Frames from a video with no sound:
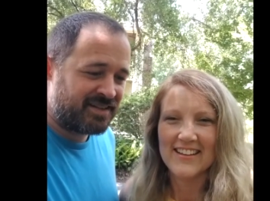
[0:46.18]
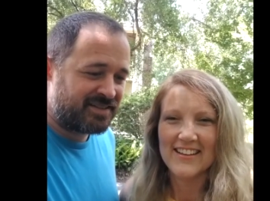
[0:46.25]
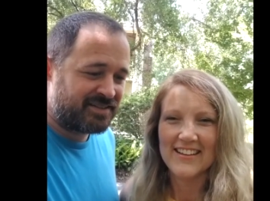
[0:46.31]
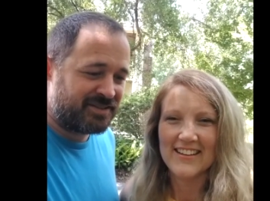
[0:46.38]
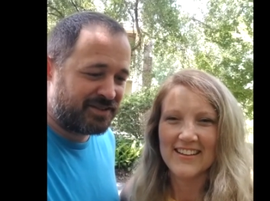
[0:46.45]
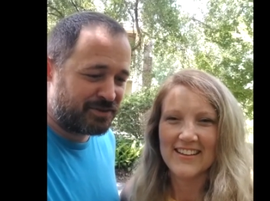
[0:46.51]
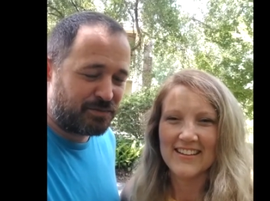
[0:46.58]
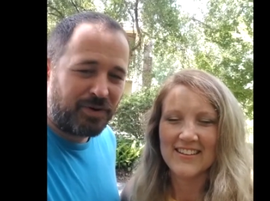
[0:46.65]

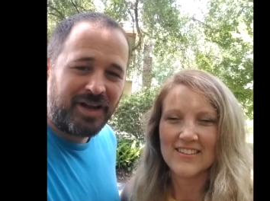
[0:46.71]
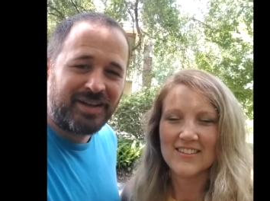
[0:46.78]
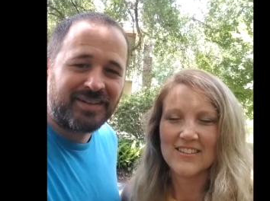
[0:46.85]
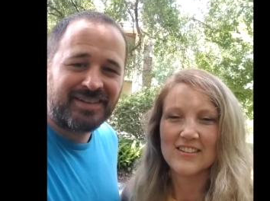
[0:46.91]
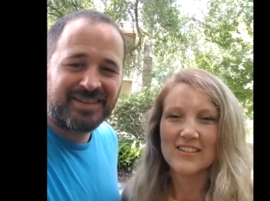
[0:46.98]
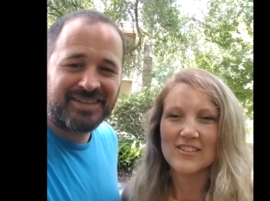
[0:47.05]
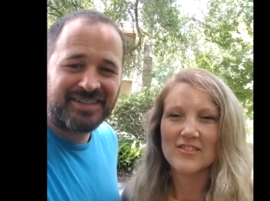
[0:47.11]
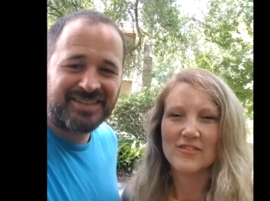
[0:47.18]
Speaker 1: just wait.
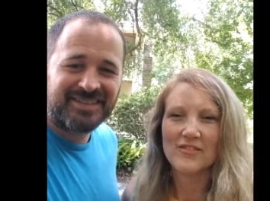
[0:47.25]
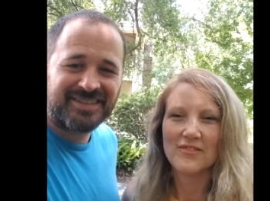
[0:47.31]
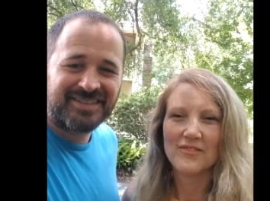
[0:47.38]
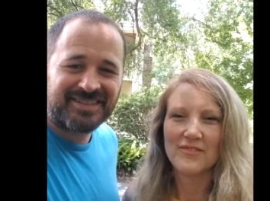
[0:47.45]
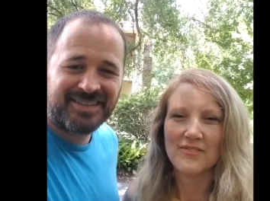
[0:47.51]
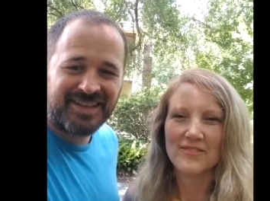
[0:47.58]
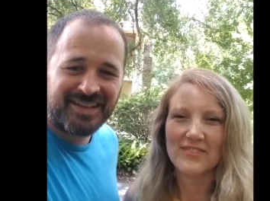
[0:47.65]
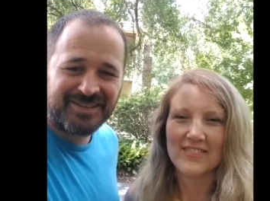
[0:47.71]

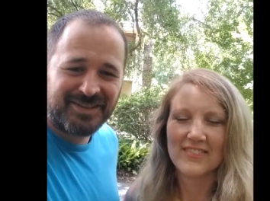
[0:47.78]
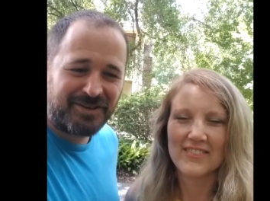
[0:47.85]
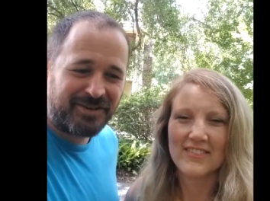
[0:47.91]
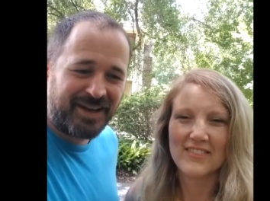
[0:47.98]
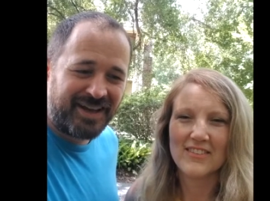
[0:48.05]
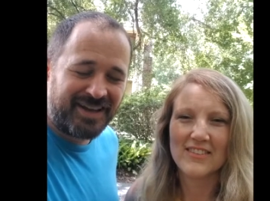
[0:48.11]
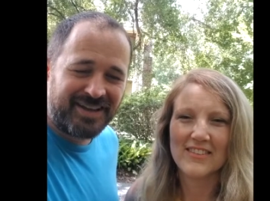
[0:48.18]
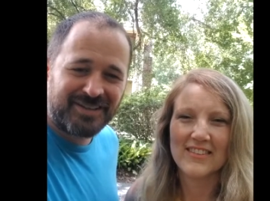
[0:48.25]
It's
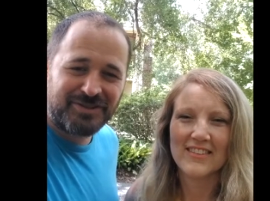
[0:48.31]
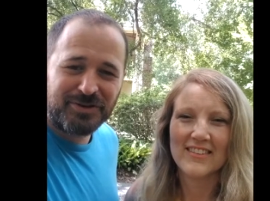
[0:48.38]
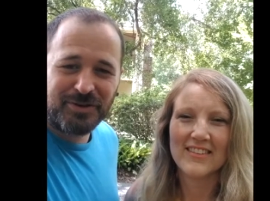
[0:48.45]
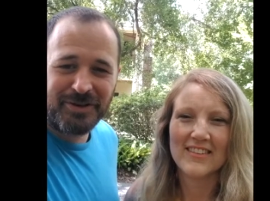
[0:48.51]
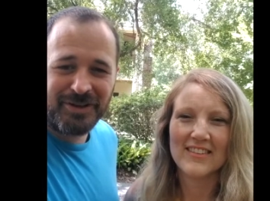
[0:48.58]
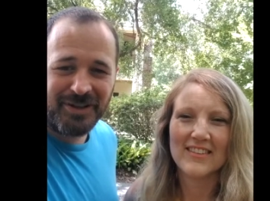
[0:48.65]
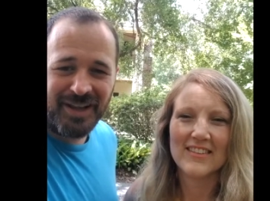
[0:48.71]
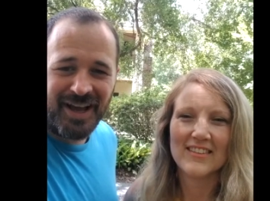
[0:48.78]
okay. Enjoy
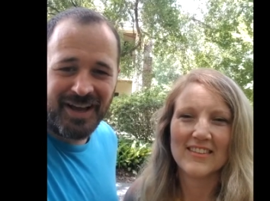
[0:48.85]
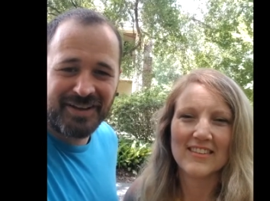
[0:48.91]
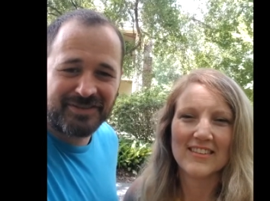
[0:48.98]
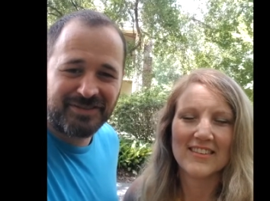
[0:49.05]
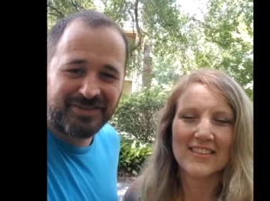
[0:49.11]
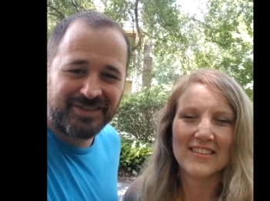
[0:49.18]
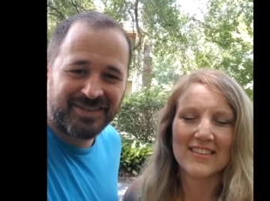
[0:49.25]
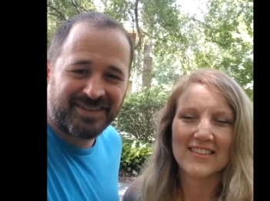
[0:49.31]
your life.
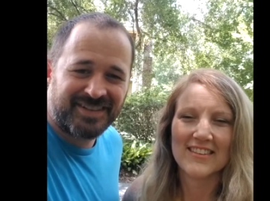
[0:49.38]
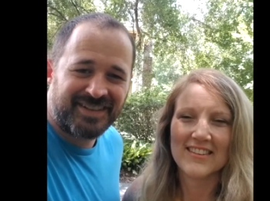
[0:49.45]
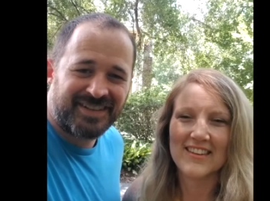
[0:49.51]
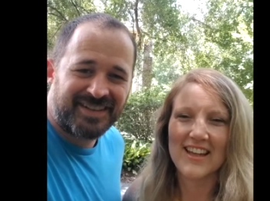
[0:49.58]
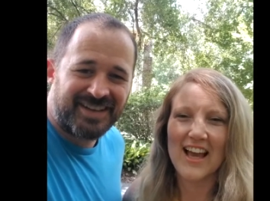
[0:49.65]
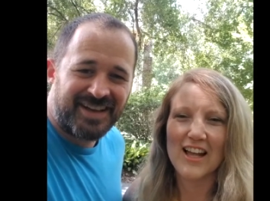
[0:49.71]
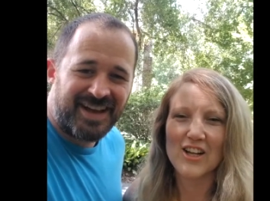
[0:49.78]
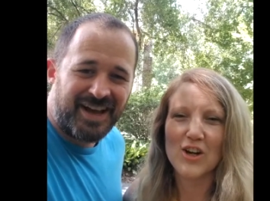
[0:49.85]

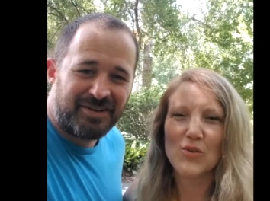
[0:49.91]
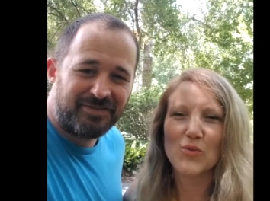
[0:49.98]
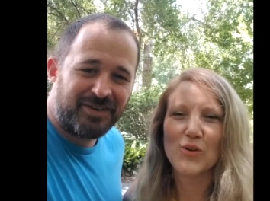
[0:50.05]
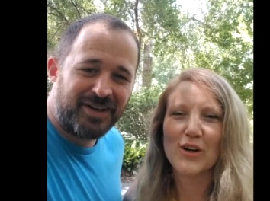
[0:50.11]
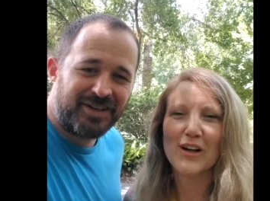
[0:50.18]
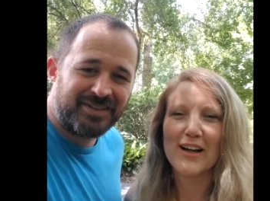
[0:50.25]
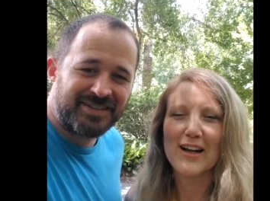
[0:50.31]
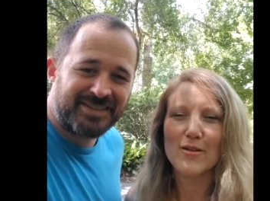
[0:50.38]
Speaker 2: Yeah, don't Have
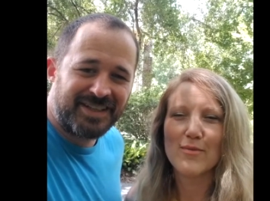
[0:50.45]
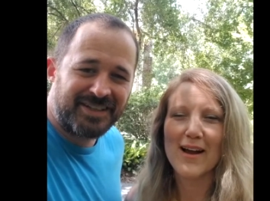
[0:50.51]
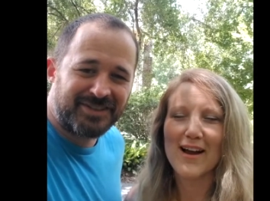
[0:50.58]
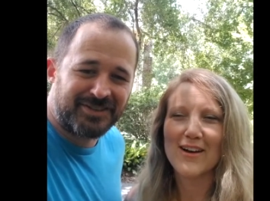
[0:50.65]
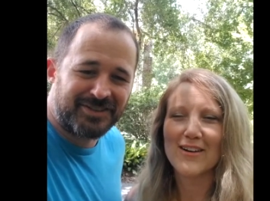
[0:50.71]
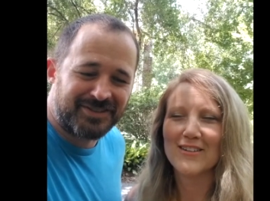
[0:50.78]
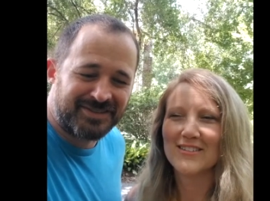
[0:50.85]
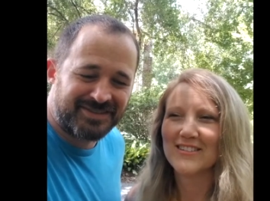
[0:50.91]
worry
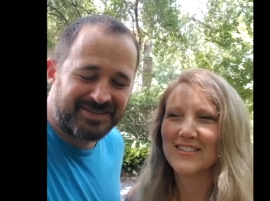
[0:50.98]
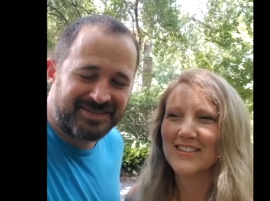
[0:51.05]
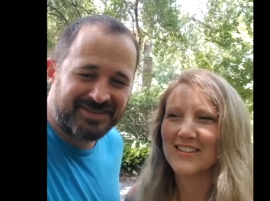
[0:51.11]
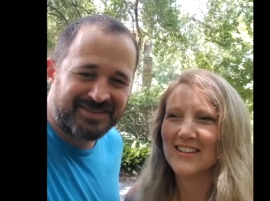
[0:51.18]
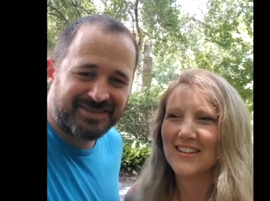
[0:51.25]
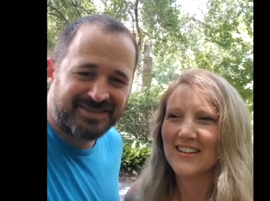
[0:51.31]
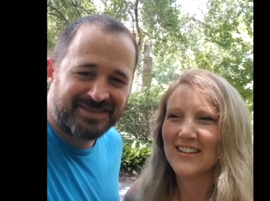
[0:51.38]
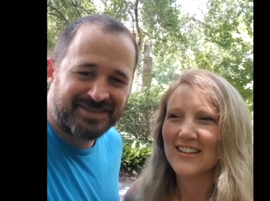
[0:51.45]
about
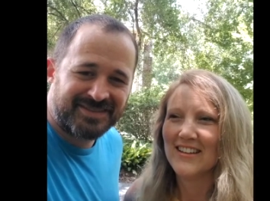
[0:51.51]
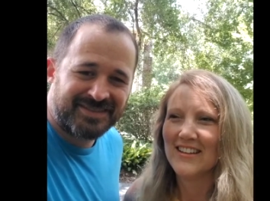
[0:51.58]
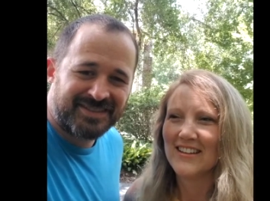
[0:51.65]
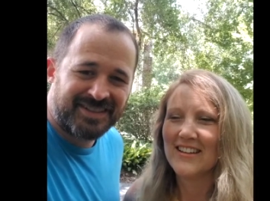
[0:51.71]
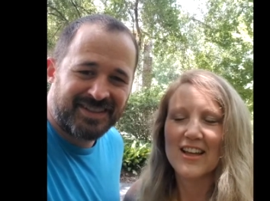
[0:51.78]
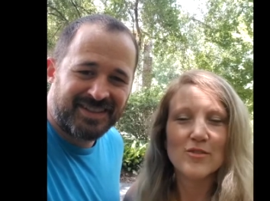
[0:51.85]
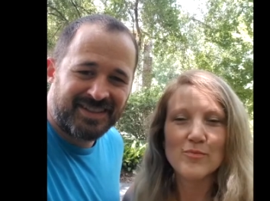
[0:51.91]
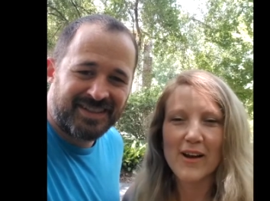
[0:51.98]

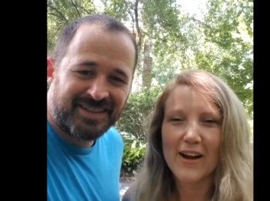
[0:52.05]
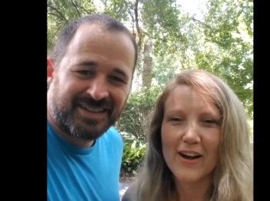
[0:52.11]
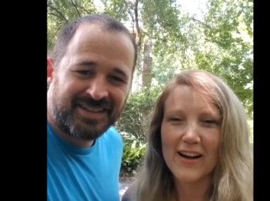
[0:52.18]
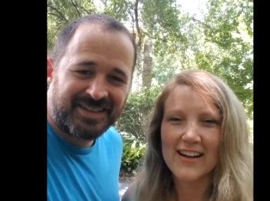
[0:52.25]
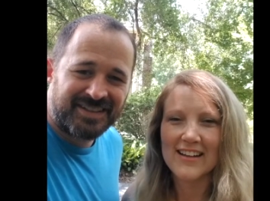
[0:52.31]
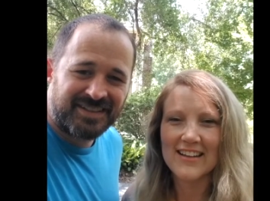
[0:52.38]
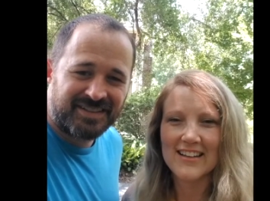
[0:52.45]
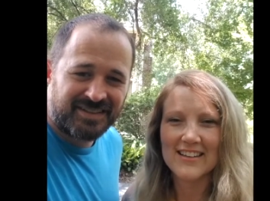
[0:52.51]
getting
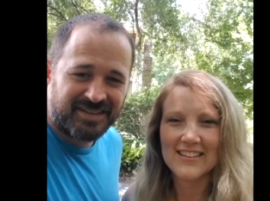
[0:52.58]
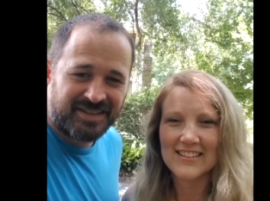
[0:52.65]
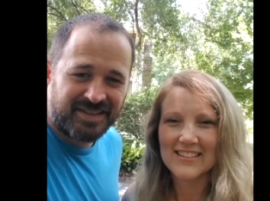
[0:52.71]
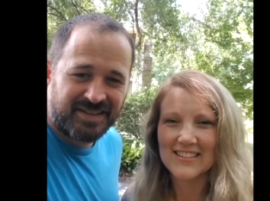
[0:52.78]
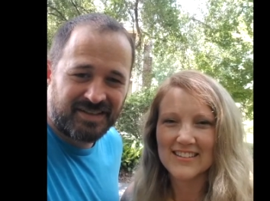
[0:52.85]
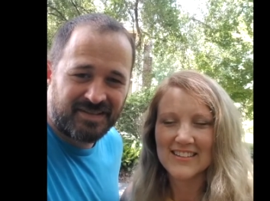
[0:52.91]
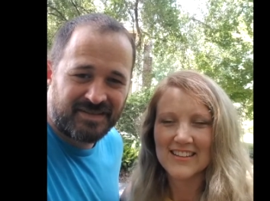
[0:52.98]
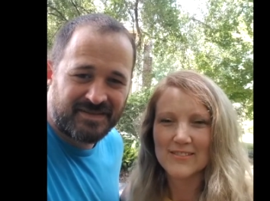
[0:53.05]
married and
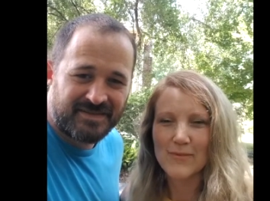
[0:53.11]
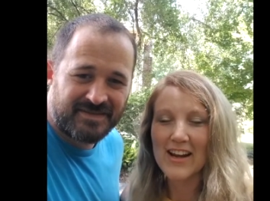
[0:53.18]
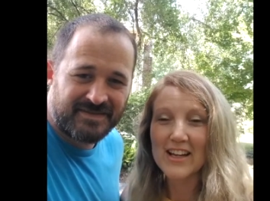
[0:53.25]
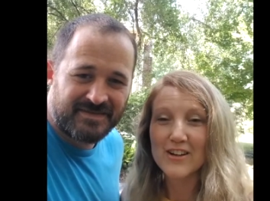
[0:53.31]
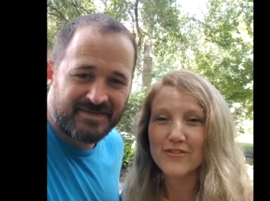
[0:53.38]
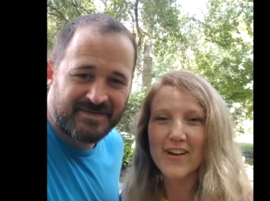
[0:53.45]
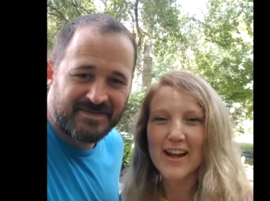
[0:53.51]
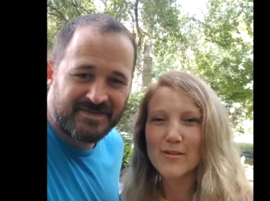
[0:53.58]
making a
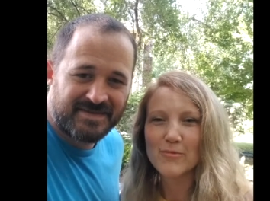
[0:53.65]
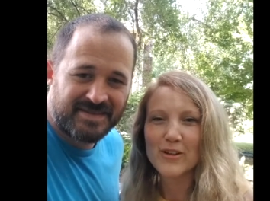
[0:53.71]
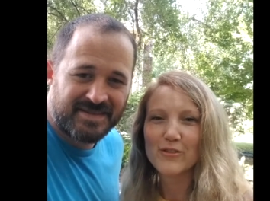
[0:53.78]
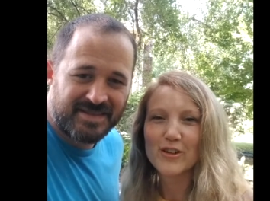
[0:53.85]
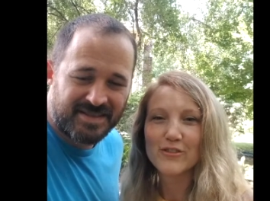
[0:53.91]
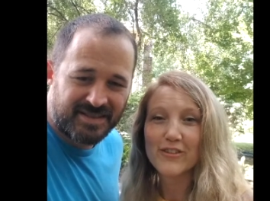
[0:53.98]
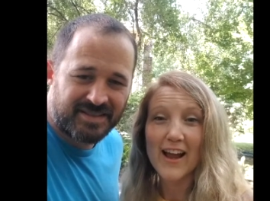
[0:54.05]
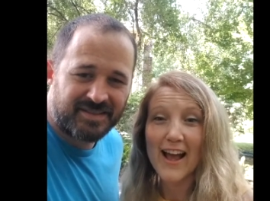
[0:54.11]
family
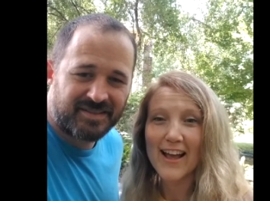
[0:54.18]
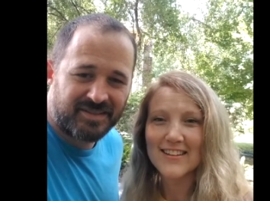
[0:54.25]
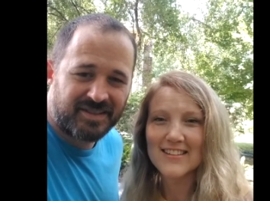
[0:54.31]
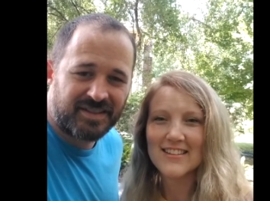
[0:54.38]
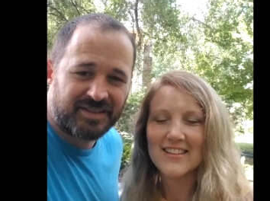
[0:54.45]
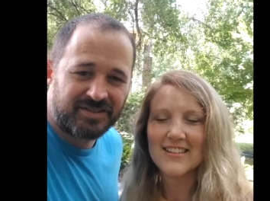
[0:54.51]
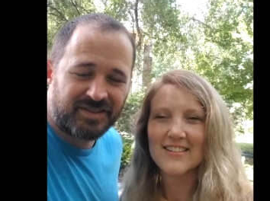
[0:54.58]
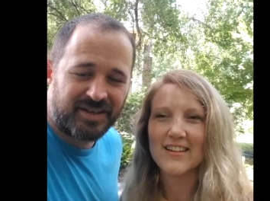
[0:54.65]
real fast.
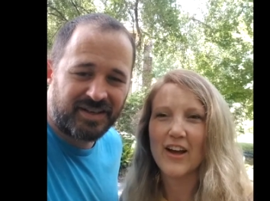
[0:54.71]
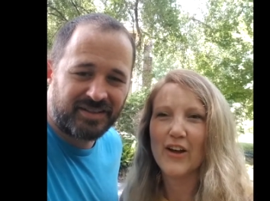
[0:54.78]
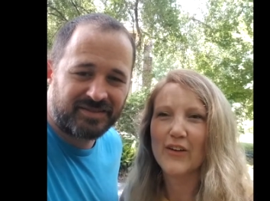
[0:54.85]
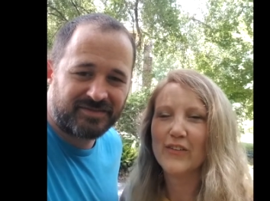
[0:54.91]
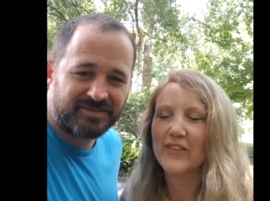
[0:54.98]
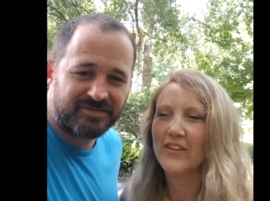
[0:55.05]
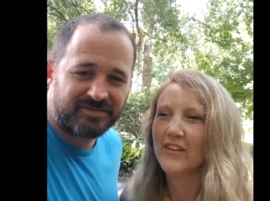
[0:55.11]
That's right. So,